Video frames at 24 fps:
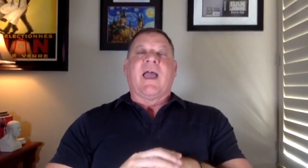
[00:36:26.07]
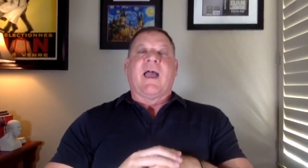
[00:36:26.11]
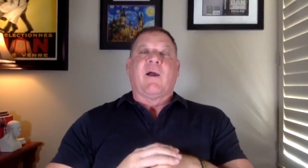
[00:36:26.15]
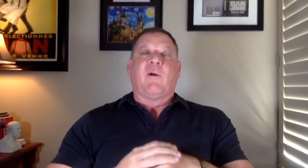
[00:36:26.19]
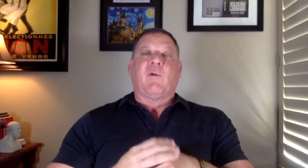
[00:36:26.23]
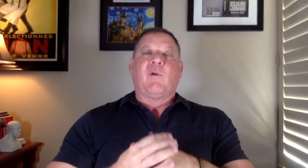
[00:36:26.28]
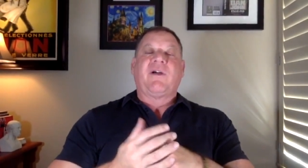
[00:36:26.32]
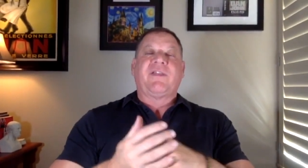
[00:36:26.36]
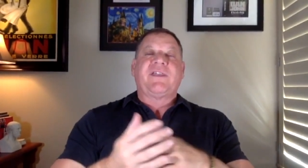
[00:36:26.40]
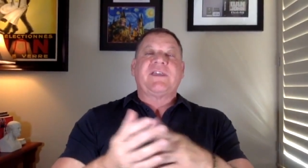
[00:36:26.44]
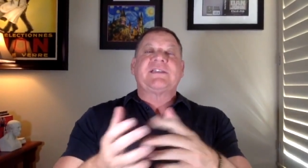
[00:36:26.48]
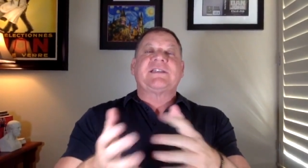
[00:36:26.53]

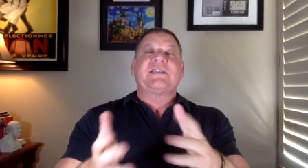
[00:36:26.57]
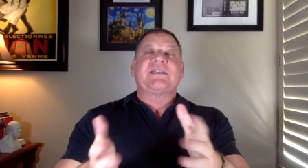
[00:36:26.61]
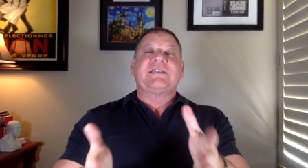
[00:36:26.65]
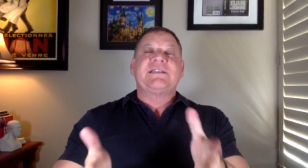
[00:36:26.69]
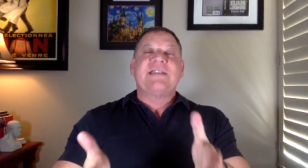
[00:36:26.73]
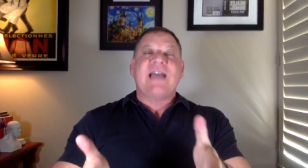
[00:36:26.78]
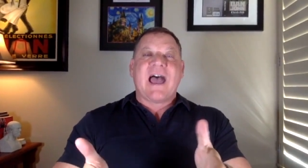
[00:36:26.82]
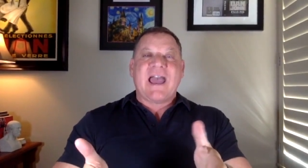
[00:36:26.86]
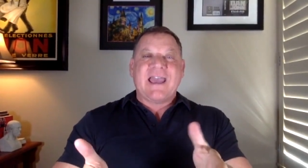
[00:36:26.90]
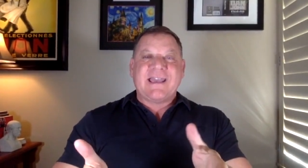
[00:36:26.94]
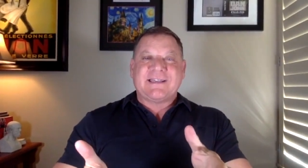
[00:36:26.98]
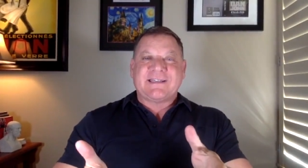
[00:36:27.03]
Well, this is
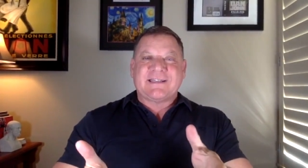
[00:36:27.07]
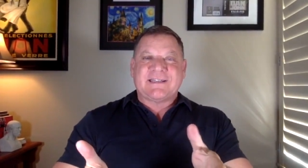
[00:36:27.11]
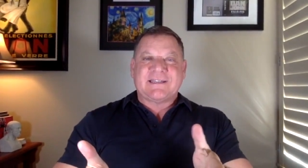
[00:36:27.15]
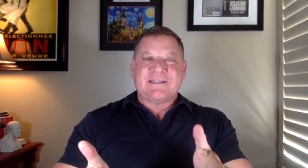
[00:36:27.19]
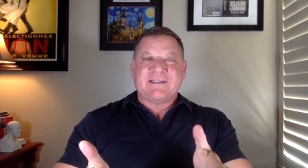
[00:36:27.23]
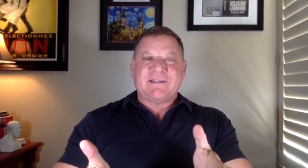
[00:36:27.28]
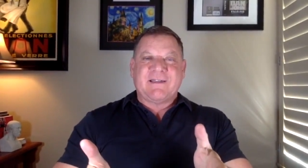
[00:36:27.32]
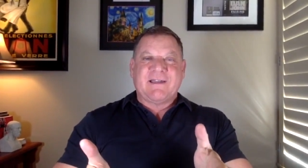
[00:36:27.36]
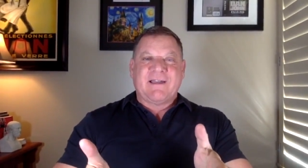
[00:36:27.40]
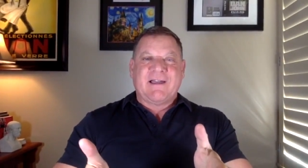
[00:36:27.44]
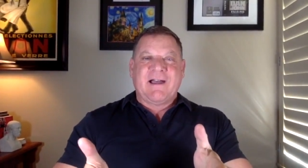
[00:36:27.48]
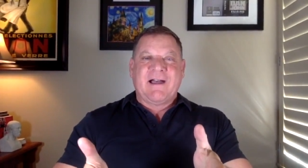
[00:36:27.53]

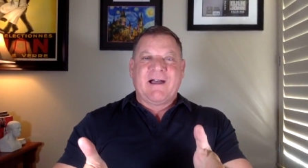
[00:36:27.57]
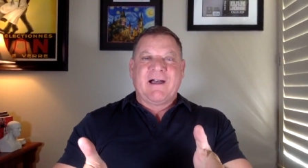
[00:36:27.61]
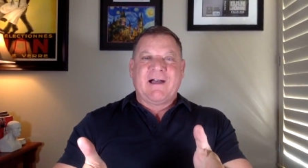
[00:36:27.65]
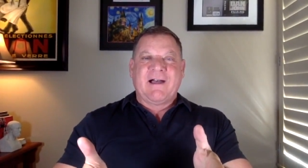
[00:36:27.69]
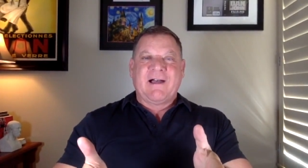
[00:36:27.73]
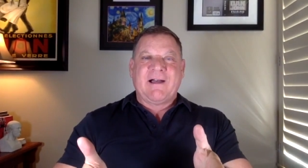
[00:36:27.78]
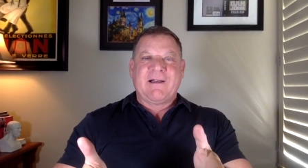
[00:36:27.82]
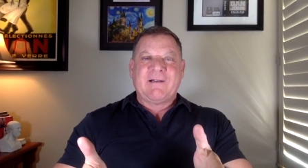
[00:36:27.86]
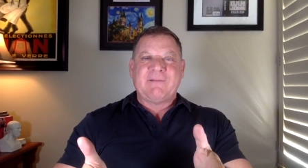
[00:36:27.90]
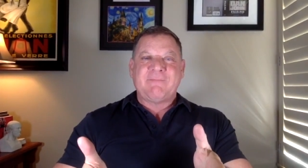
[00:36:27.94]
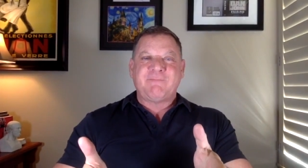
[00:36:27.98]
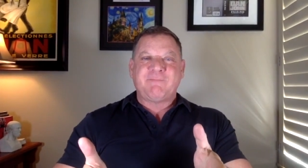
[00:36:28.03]
nice.
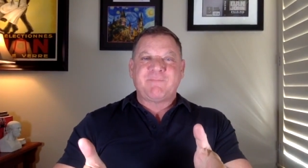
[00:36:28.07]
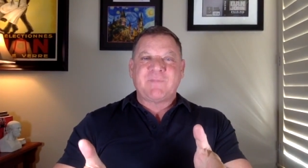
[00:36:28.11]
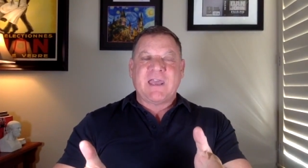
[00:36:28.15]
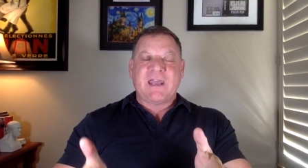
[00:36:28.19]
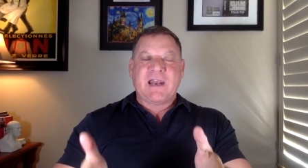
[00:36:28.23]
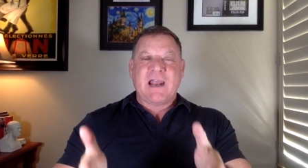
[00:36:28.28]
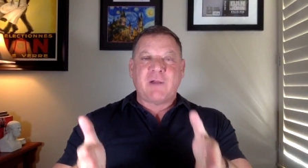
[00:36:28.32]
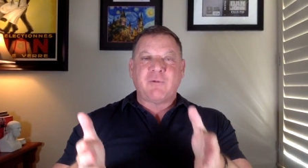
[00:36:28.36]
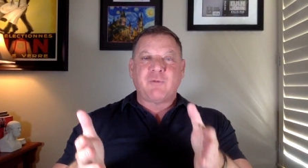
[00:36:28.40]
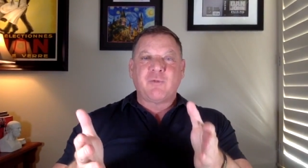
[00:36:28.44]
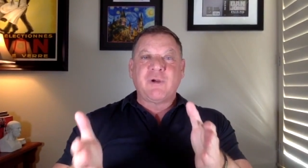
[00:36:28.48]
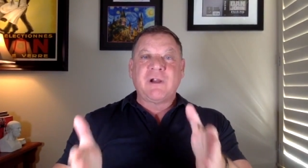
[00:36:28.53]
Um,
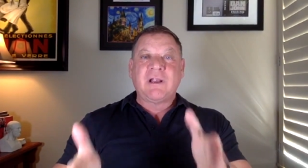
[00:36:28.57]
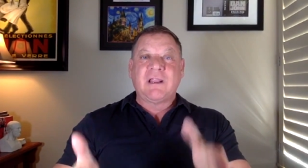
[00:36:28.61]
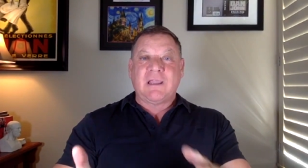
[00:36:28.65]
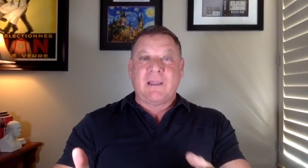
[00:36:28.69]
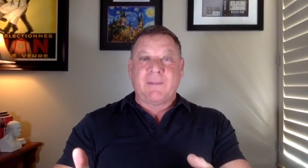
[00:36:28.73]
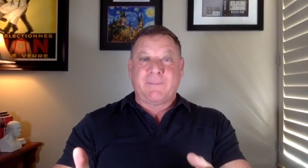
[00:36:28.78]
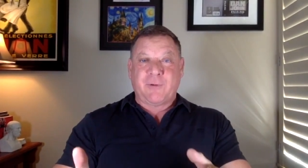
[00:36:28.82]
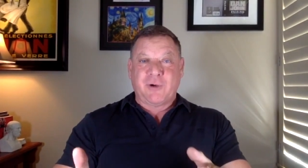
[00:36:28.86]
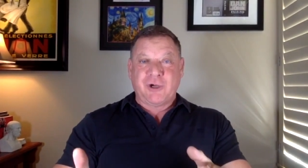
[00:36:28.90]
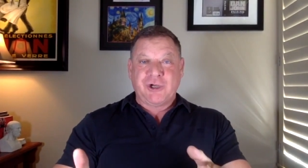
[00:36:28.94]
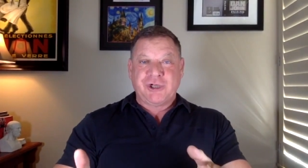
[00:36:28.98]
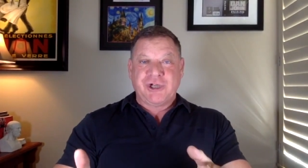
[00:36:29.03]
and I really
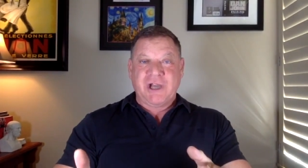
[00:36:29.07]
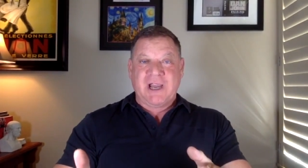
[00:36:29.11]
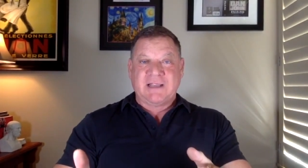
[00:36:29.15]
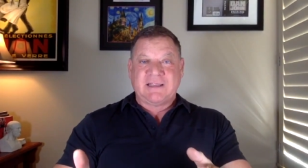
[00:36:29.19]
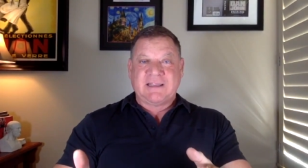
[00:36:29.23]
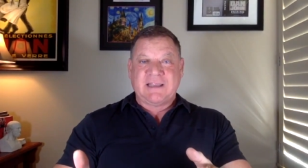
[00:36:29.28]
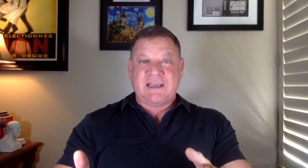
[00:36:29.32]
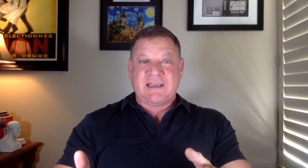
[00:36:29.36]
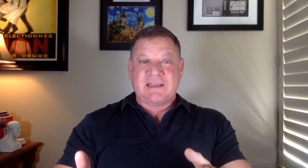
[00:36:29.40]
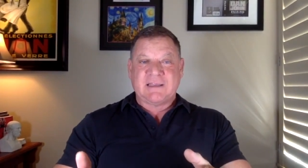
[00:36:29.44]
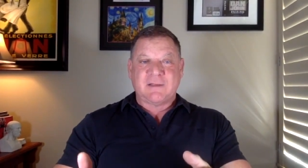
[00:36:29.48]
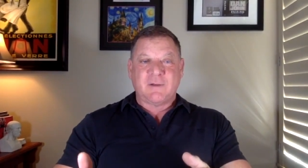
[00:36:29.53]

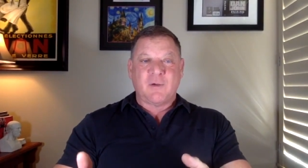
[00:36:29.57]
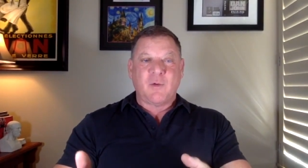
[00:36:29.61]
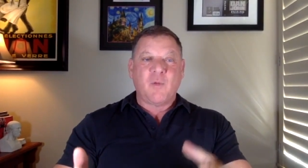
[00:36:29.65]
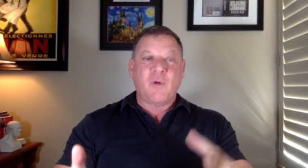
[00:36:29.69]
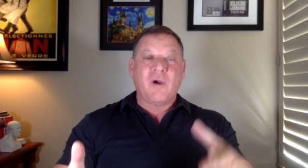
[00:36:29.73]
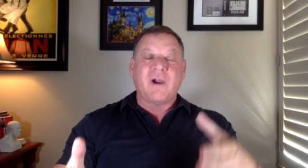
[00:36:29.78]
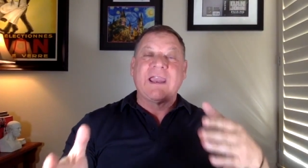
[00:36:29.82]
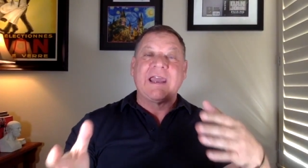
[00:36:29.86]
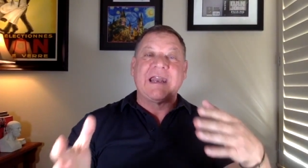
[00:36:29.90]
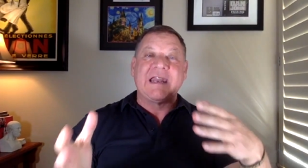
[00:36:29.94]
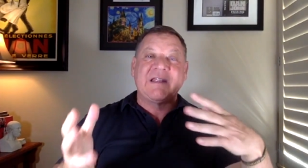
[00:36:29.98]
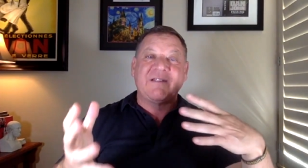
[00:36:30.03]
appreciate this.
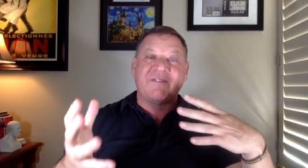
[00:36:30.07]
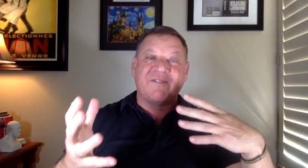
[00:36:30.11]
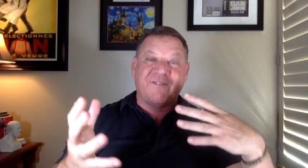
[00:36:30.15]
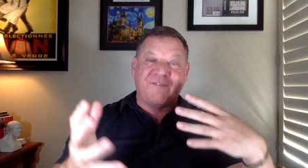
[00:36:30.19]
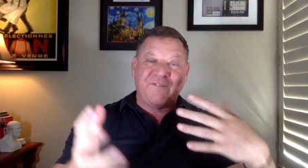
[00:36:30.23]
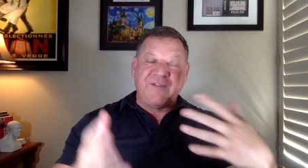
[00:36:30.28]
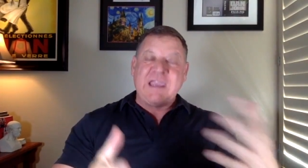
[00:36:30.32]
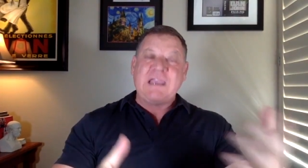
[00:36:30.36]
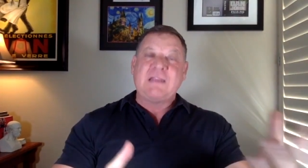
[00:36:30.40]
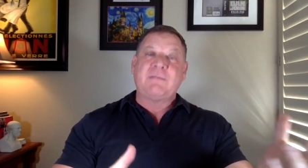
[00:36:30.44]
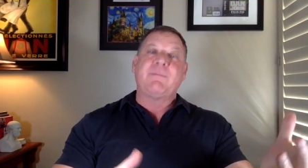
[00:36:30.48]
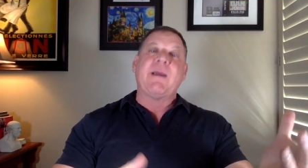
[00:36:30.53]
We're getting
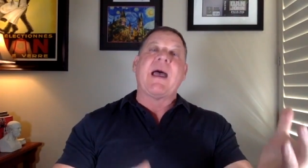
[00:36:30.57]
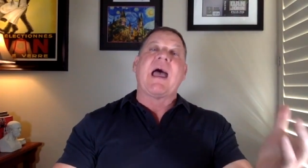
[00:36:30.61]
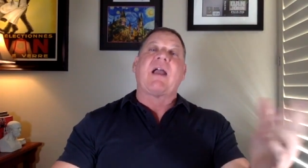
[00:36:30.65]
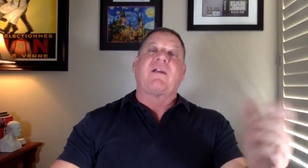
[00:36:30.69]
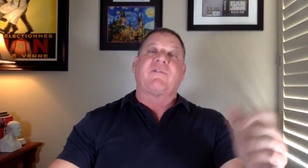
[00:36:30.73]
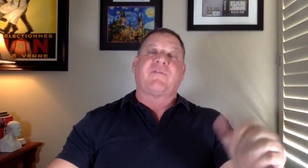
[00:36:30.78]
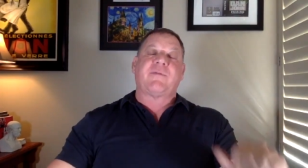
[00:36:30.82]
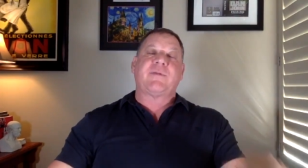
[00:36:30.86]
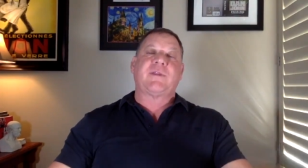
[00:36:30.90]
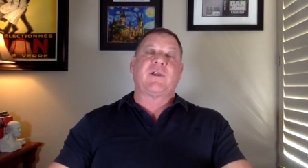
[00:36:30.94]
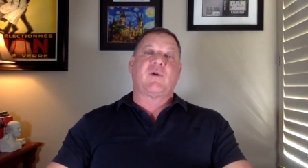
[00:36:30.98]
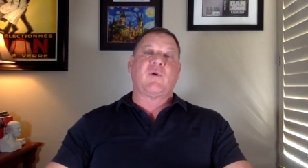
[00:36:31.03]

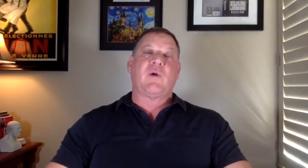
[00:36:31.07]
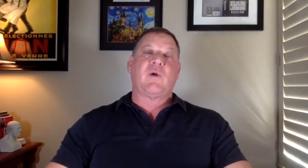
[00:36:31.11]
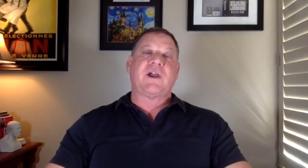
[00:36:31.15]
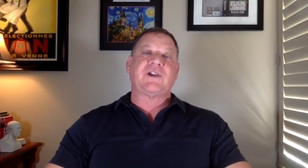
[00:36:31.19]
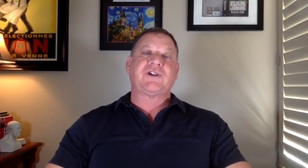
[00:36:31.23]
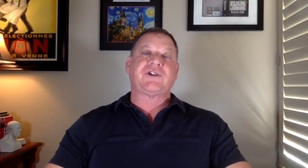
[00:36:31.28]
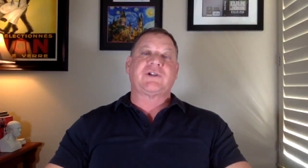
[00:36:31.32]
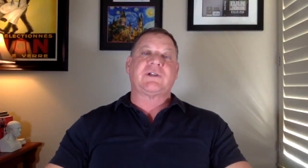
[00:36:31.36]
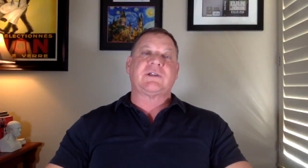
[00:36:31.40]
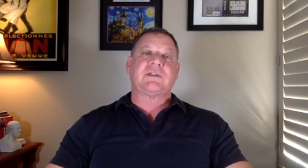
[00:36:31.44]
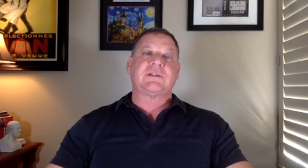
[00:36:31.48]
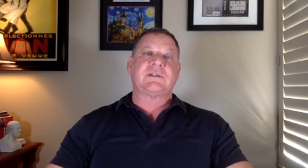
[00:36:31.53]
feedback from the
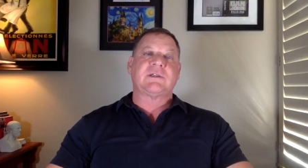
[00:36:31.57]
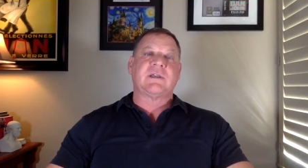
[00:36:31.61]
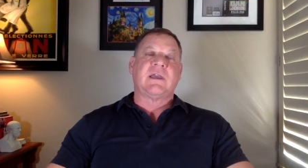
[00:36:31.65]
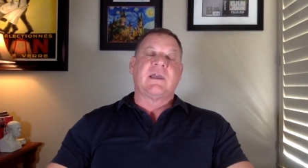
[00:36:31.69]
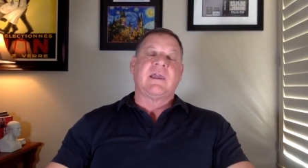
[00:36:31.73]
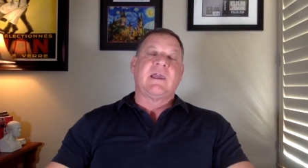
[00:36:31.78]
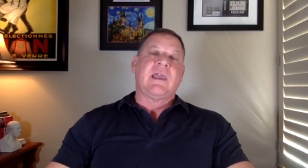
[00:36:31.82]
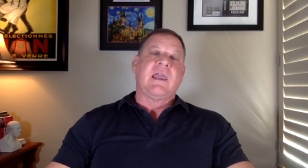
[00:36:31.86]
questions.